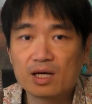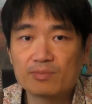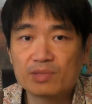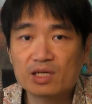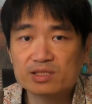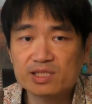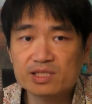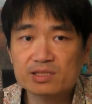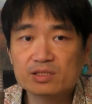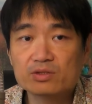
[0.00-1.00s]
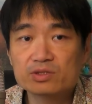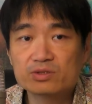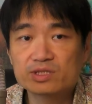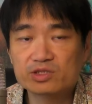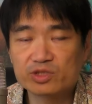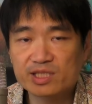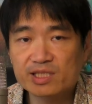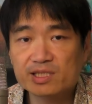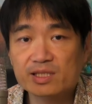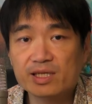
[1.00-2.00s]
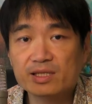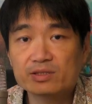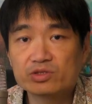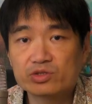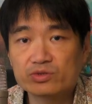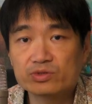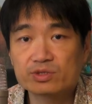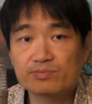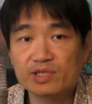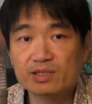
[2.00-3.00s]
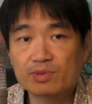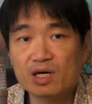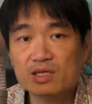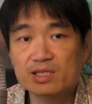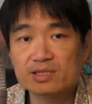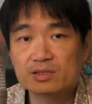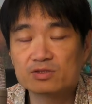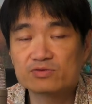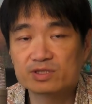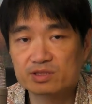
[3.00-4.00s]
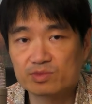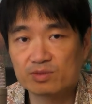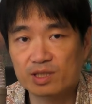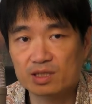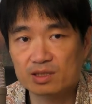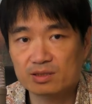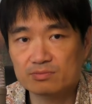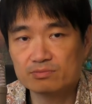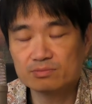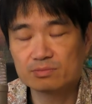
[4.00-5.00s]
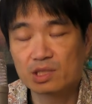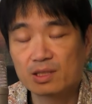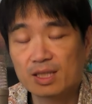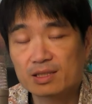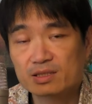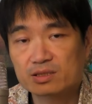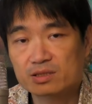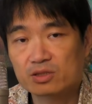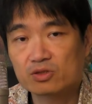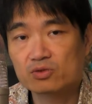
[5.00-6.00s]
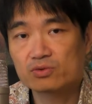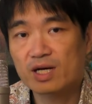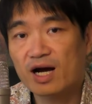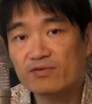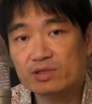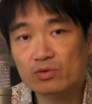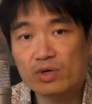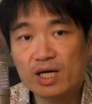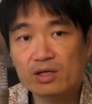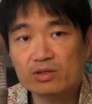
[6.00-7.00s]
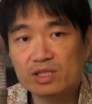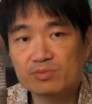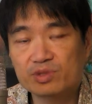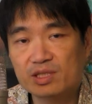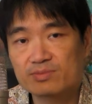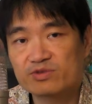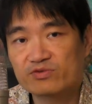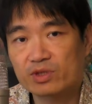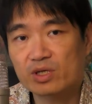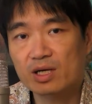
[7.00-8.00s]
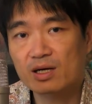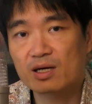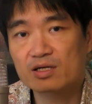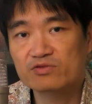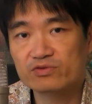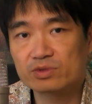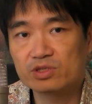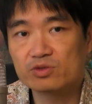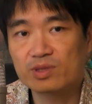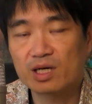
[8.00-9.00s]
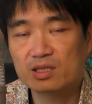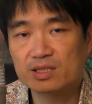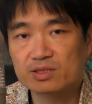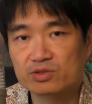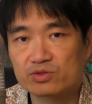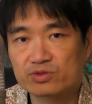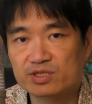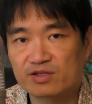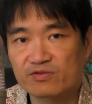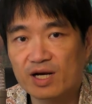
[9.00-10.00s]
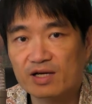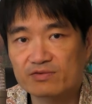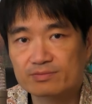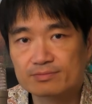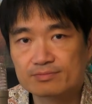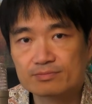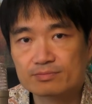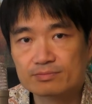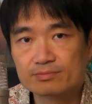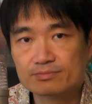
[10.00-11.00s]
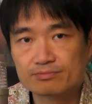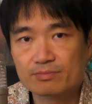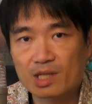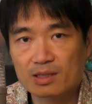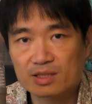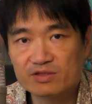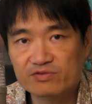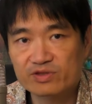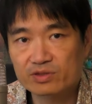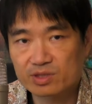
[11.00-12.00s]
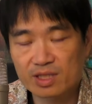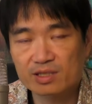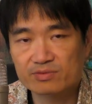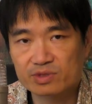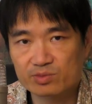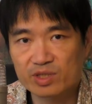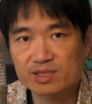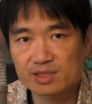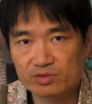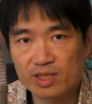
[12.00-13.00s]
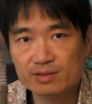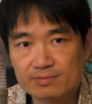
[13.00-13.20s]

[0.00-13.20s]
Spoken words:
politicians also strategically choose big parties over small parties. So after a while, it becomes very hard for new parties to survive. That feels kind of depressing, right?